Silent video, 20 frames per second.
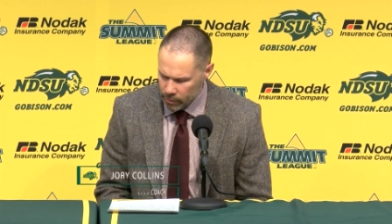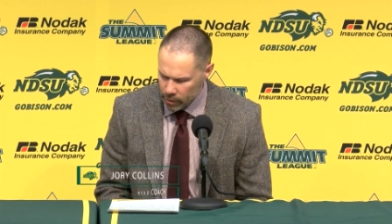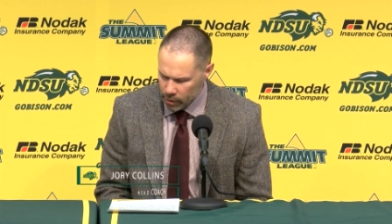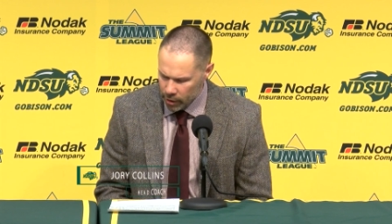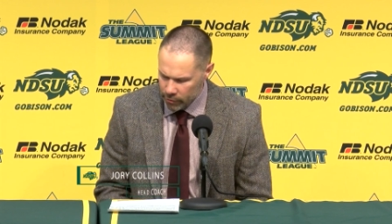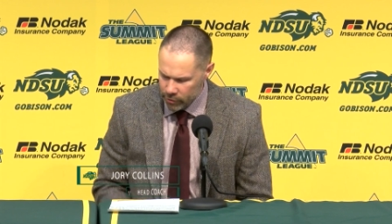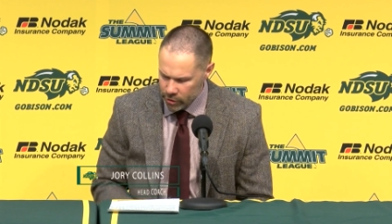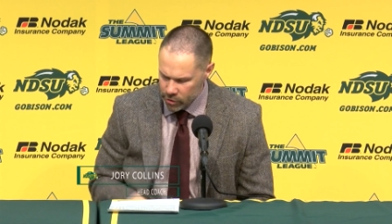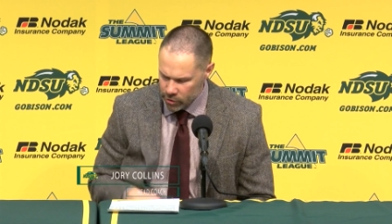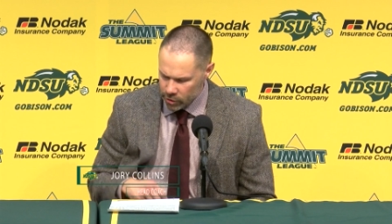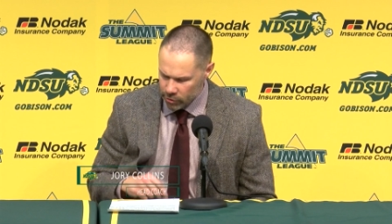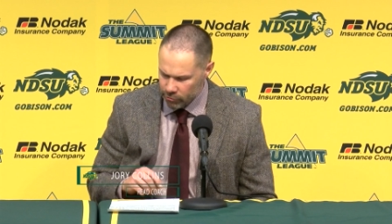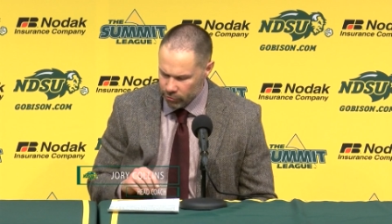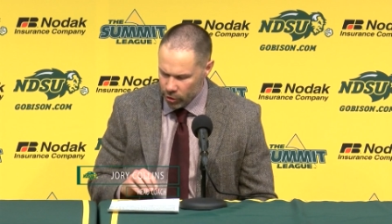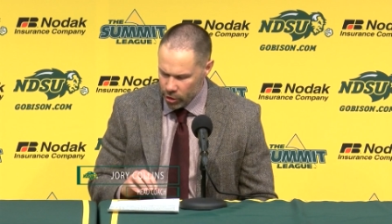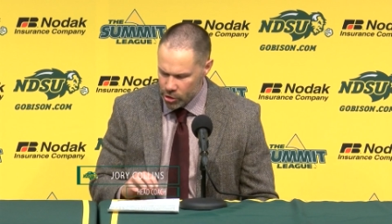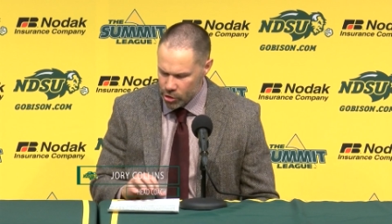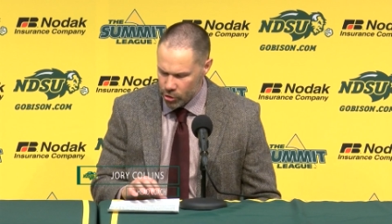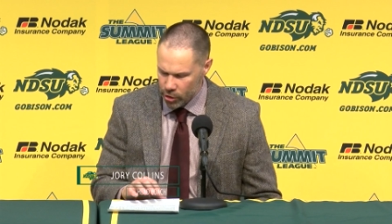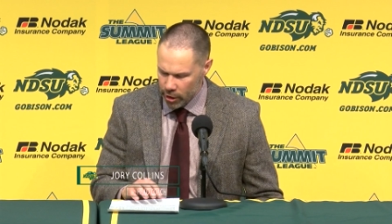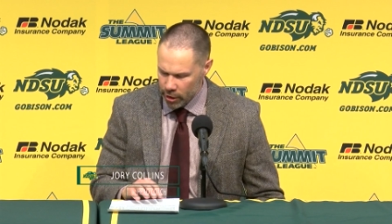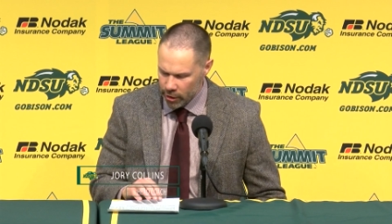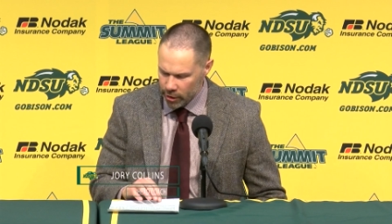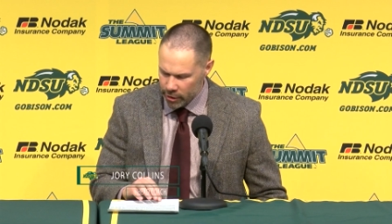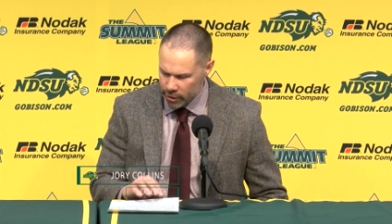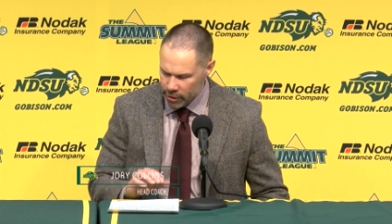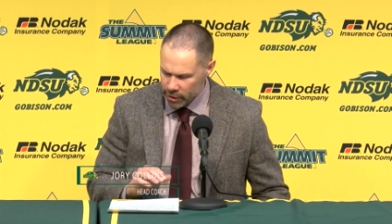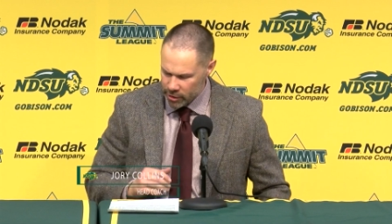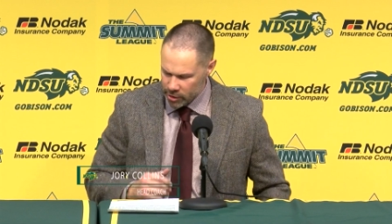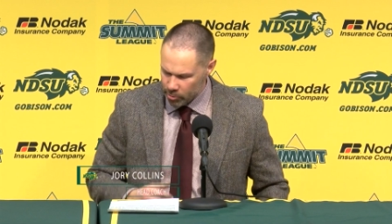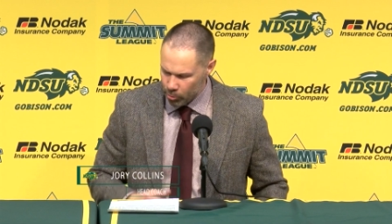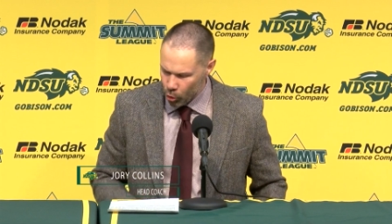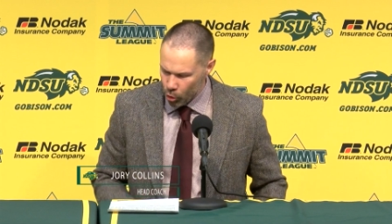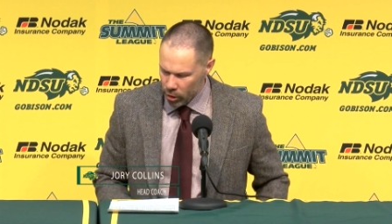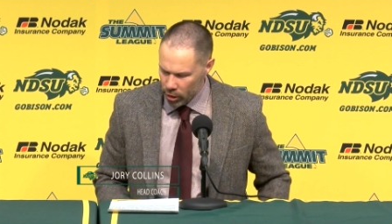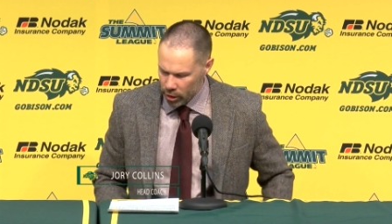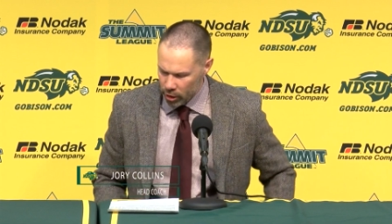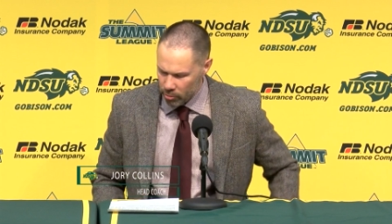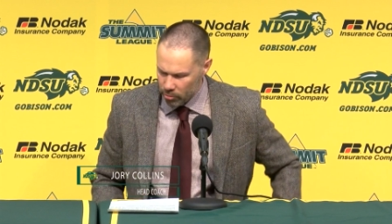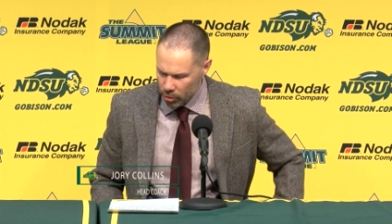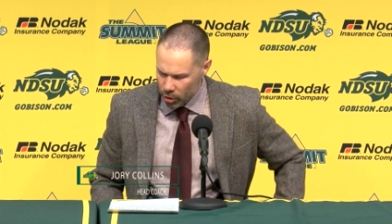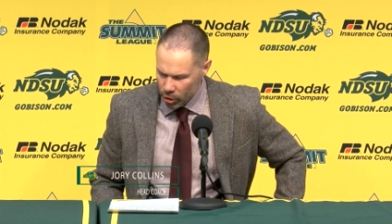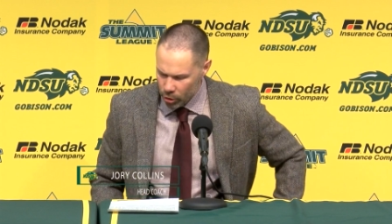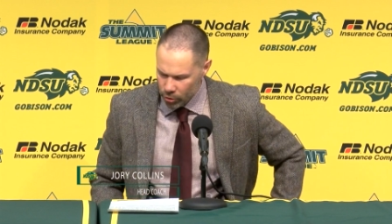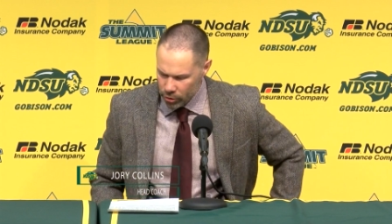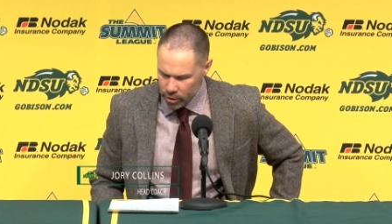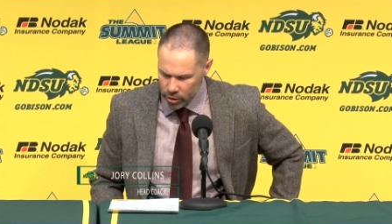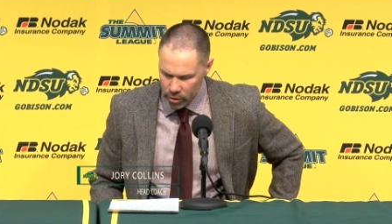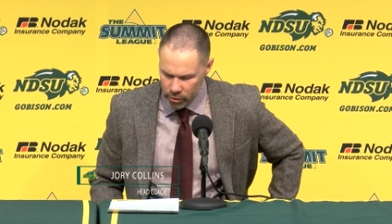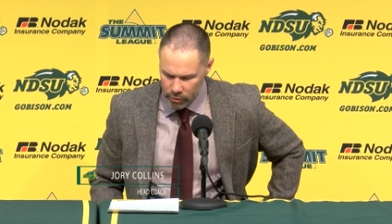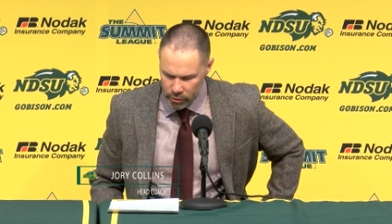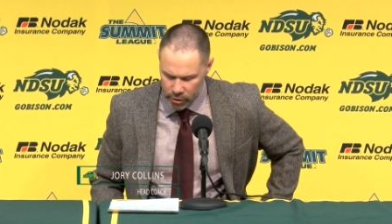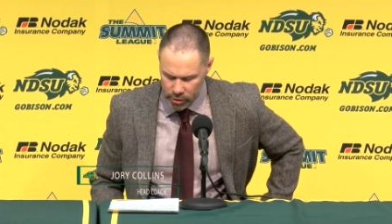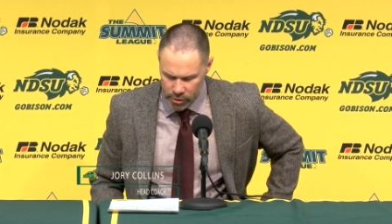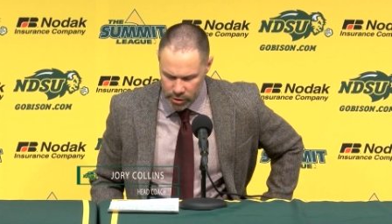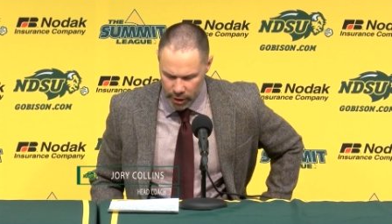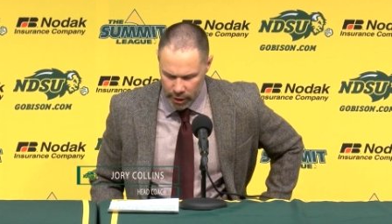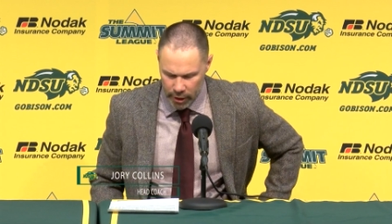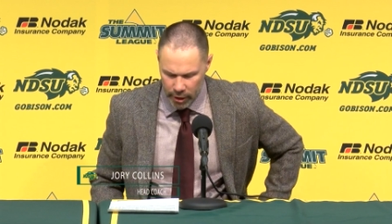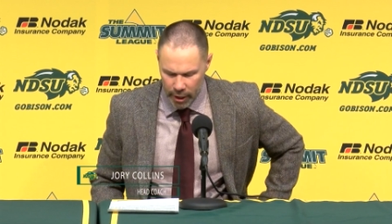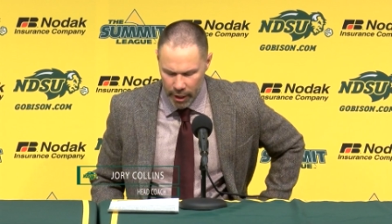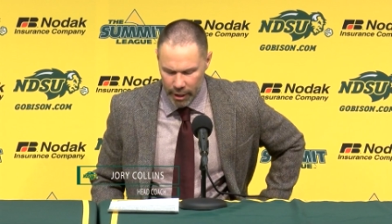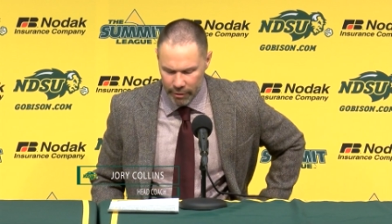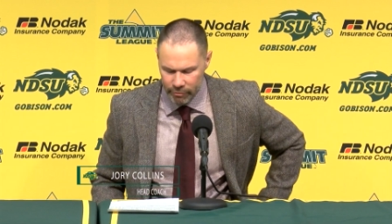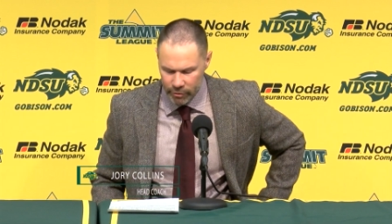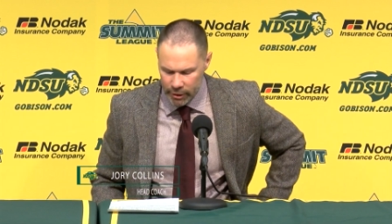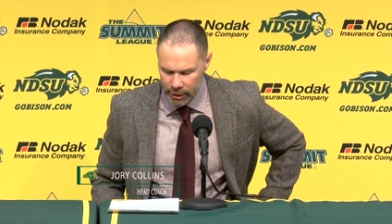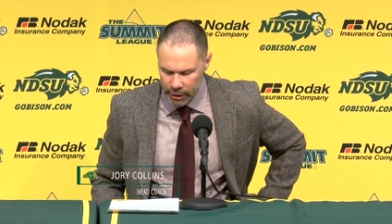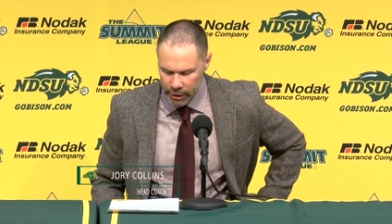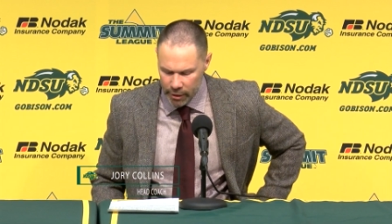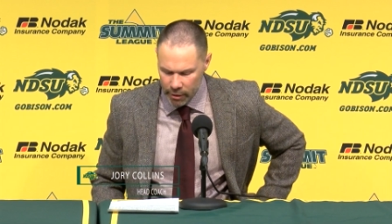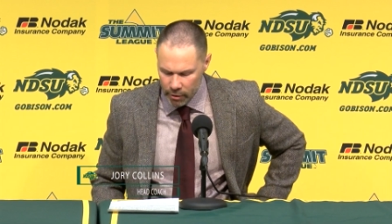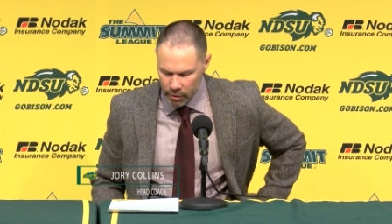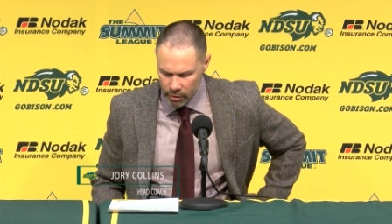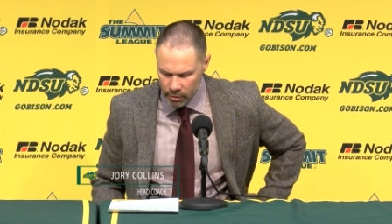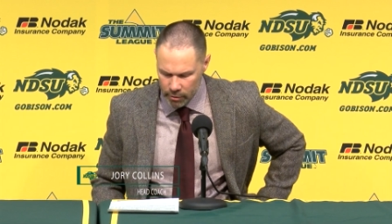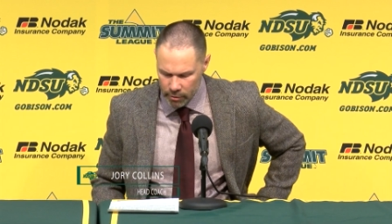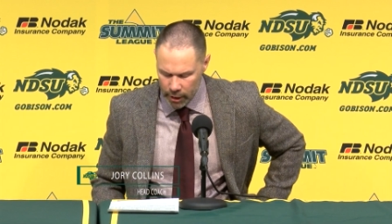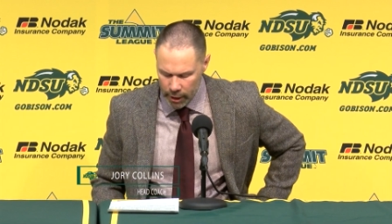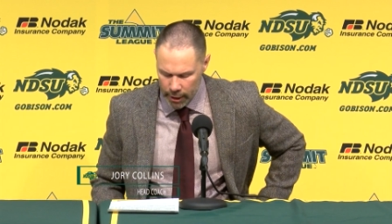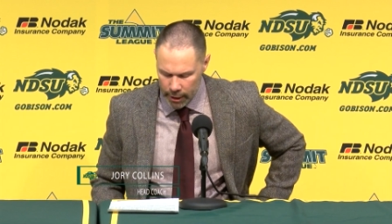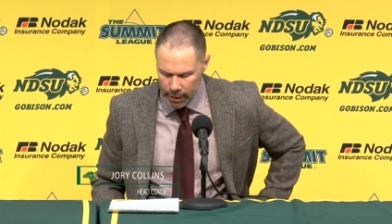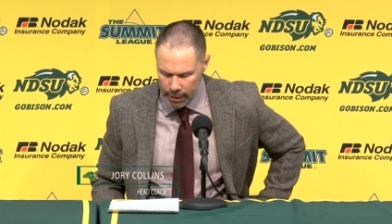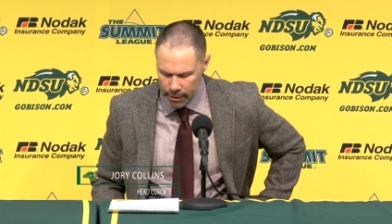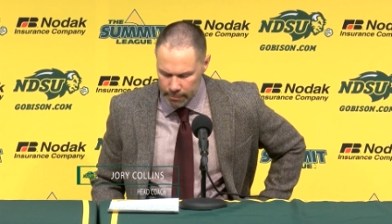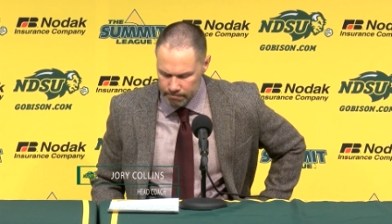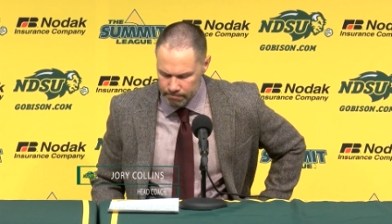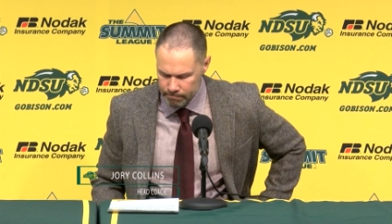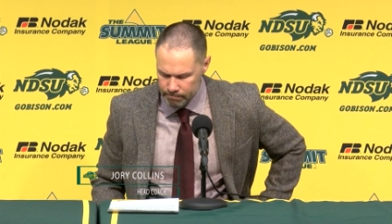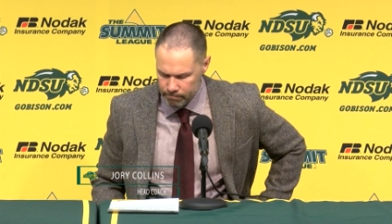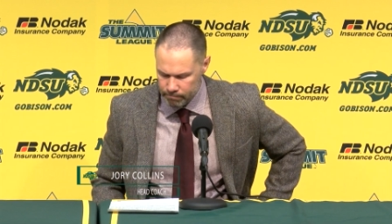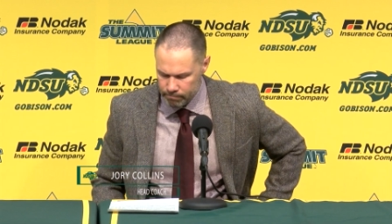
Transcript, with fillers: obviously frustrated and disappointed to blow the, the second half lead. Um,